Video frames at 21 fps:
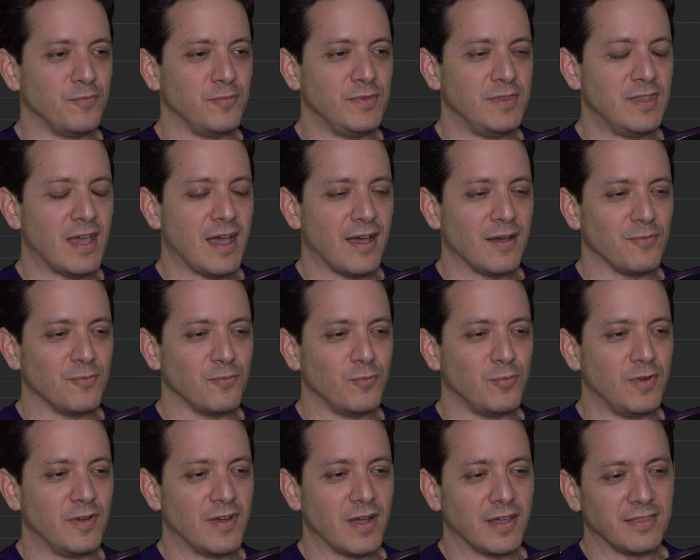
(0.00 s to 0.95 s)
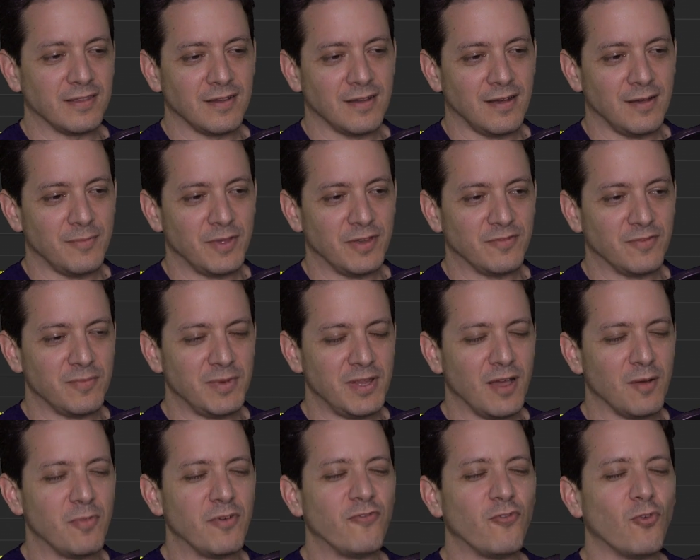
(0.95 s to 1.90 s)
Yeah, we got the comment from
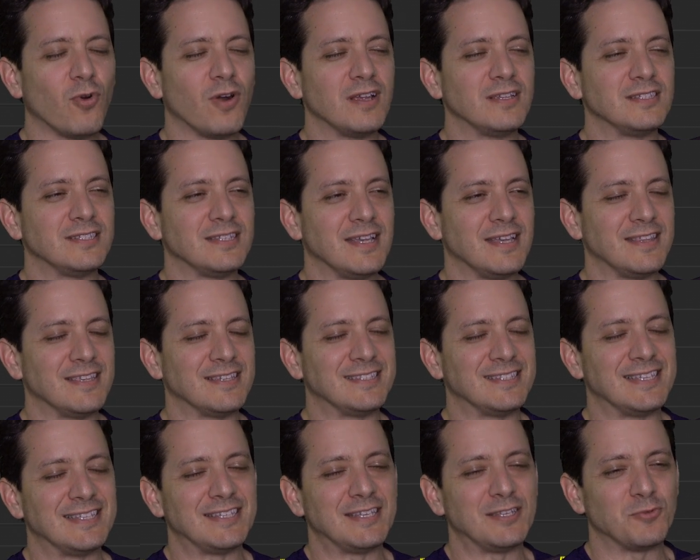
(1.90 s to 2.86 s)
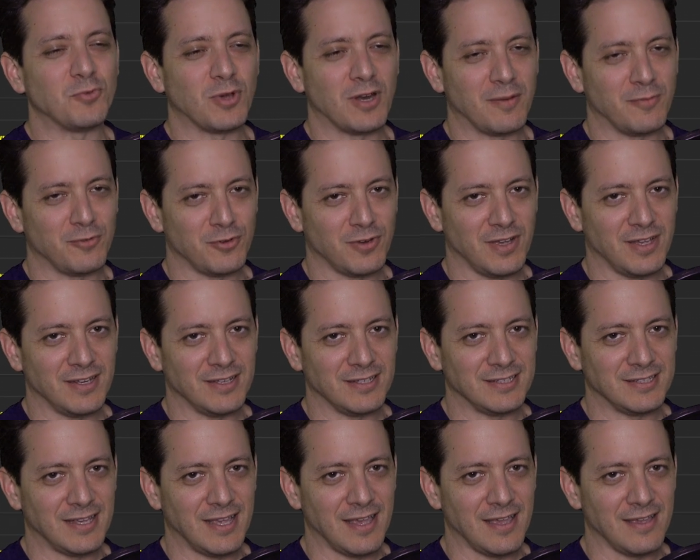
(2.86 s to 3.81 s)
Neon. Before I say this, this is what I'm trying to
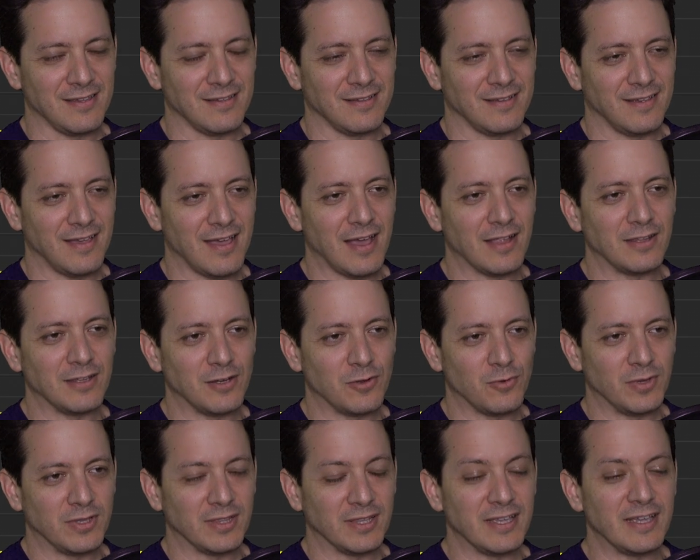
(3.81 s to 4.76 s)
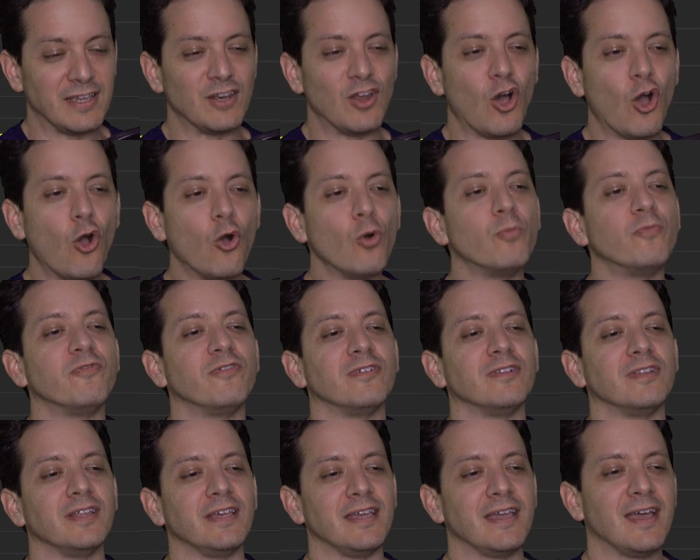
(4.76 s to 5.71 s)
say eloquently, and
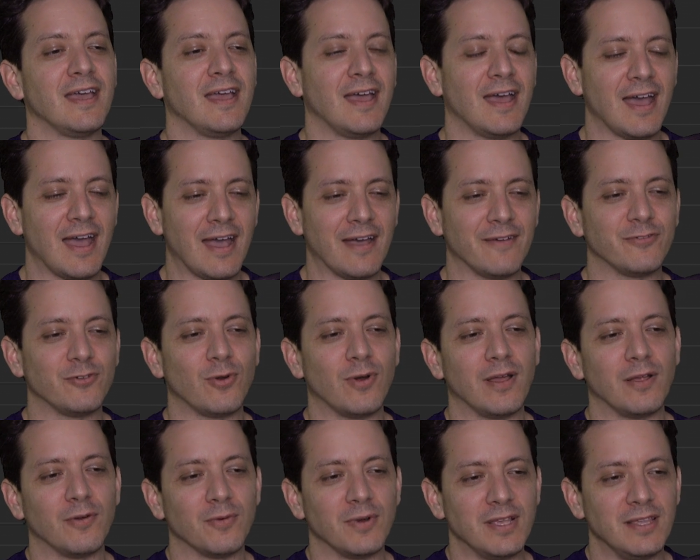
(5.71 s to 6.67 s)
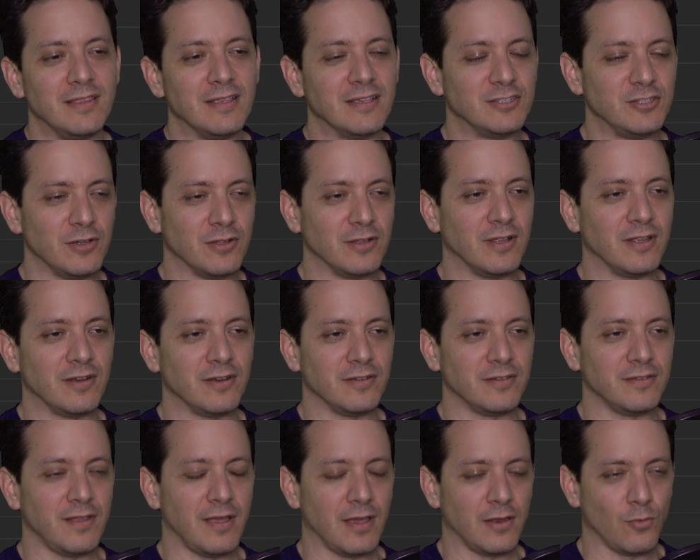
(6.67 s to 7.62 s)
hopefully after I read this you'll
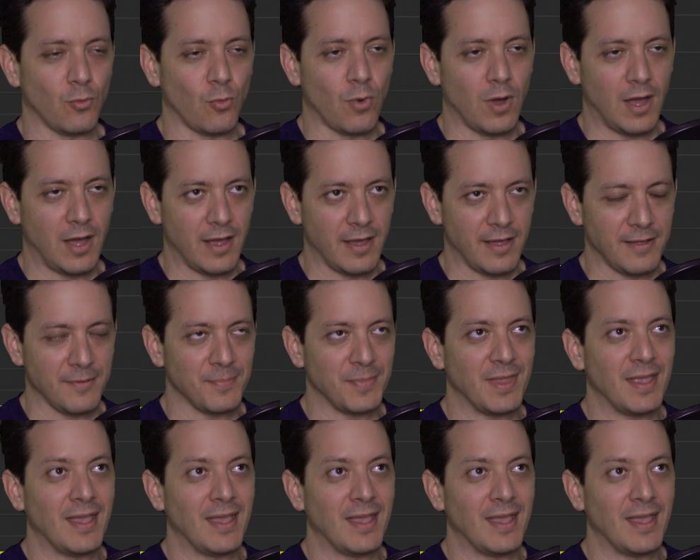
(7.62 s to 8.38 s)
understand why.